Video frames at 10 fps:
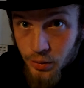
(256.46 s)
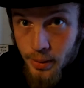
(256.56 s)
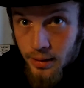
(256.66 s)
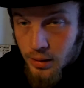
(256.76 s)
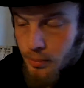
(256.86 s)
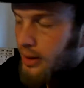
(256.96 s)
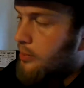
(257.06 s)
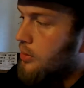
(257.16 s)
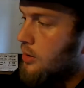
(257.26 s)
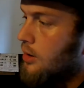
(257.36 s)
about their
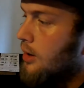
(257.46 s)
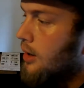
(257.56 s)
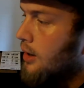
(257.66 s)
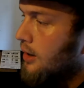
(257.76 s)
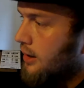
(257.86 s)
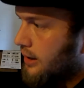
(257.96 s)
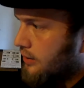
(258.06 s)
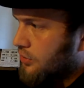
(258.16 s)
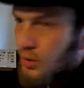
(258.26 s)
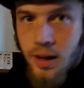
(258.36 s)
paper and
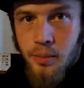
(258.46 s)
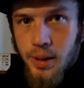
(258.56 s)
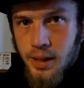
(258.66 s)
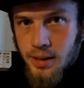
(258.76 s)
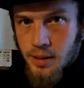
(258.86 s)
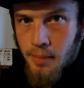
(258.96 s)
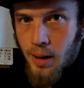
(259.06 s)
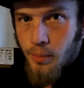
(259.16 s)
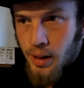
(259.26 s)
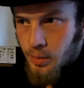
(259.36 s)
have strong opinions
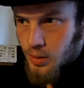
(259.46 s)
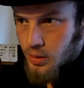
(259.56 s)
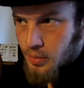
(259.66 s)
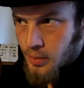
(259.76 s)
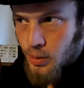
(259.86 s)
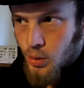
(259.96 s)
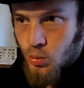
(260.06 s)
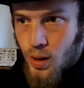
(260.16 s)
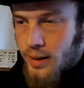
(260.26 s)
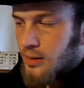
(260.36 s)
about paper, the people who
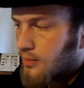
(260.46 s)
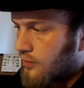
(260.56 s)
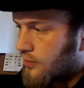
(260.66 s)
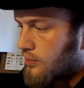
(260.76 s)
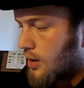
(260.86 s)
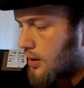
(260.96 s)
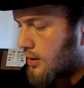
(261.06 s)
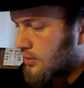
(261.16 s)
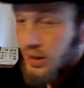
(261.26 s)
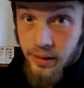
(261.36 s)
write
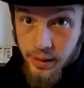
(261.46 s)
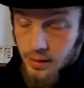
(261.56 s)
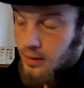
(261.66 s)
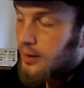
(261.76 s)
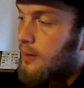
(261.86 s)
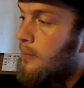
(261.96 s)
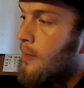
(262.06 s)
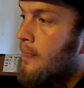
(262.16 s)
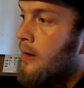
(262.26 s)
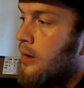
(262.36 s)
seriously.
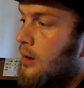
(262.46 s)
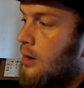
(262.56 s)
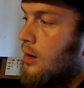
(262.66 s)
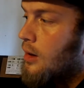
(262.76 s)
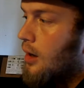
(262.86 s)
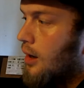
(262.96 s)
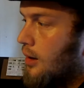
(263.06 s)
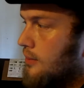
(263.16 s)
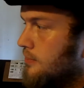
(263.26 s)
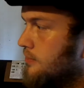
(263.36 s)

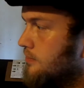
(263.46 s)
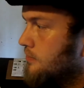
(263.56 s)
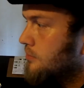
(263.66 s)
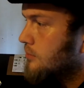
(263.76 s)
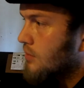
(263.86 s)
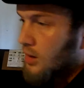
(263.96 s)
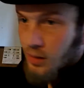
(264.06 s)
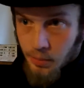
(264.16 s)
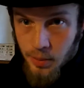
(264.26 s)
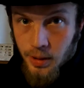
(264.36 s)

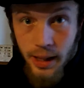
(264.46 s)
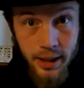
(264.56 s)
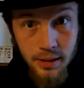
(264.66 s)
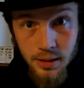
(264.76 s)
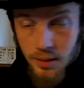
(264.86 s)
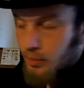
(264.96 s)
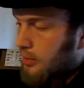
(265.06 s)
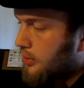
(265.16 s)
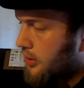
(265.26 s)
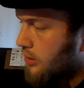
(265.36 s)
Some people like it and some
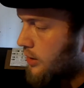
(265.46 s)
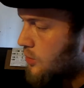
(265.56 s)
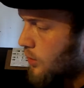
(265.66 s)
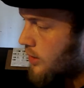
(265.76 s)
people don't. It's